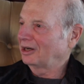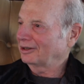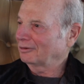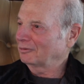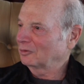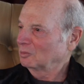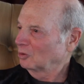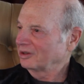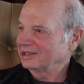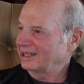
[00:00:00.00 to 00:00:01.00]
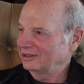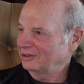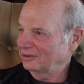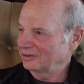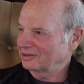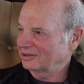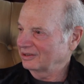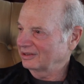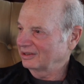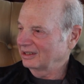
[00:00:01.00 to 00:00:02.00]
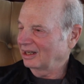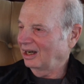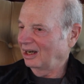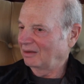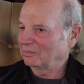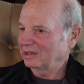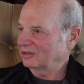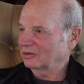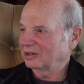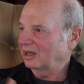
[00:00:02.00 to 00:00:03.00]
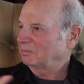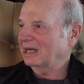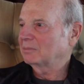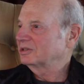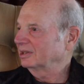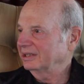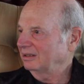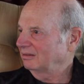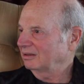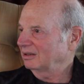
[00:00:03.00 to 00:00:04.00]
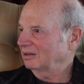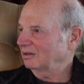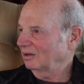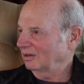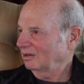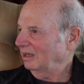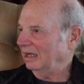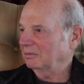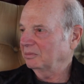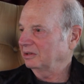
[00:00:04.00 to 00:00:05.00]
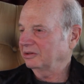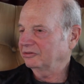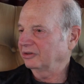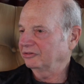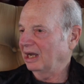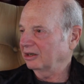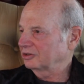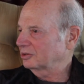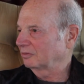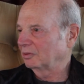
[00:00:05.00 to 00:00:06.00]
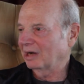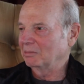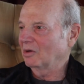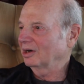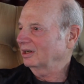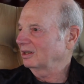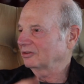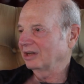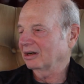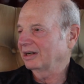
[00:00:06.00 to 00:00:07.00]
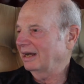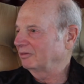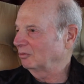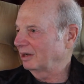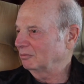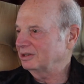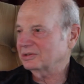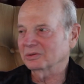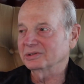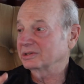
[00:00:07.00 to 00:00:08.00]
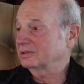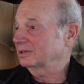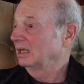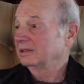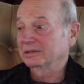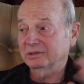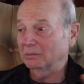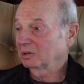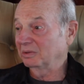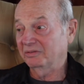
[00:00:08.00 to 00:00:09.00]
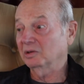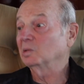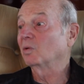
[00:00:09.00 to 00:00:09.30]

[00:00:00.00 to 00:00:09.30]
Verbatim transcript: model for more than 10 years, um, it's going to be obsolete antiquated. Yeah, it's just not going to serve the right market. Right. It's not going to have the right resources. Then something can be very